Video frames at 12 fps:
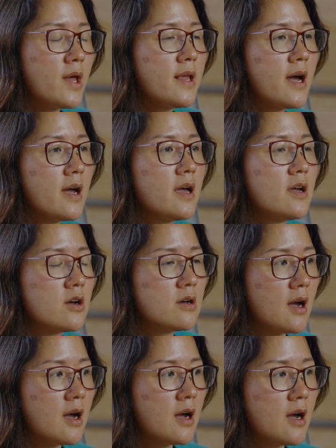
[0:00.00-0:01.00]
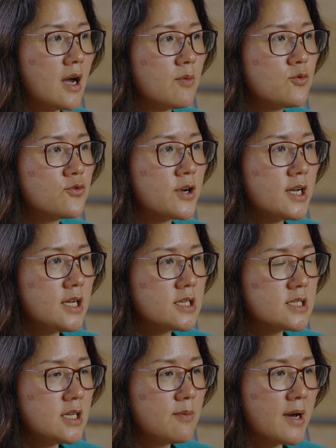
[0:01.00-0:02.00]
when I, I'm running
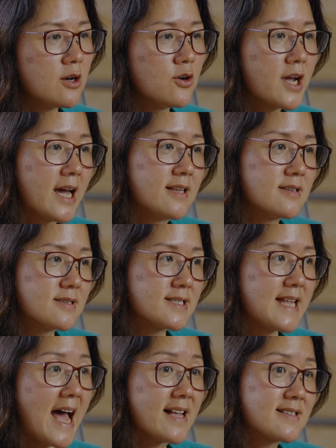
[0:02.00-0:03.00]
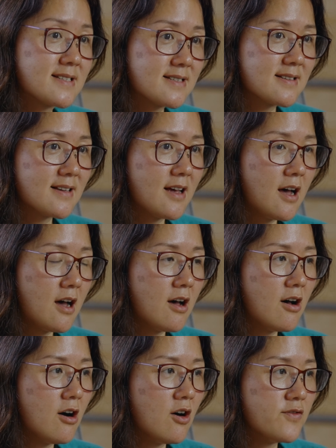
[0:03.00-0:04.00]
the team, I look at the stats
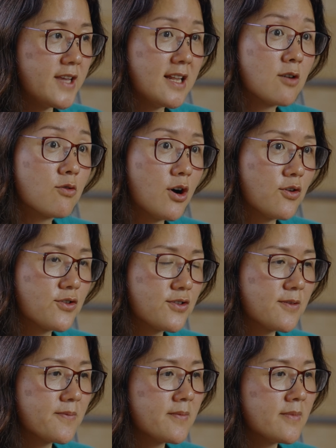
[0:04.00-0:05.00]
uh, of data growth.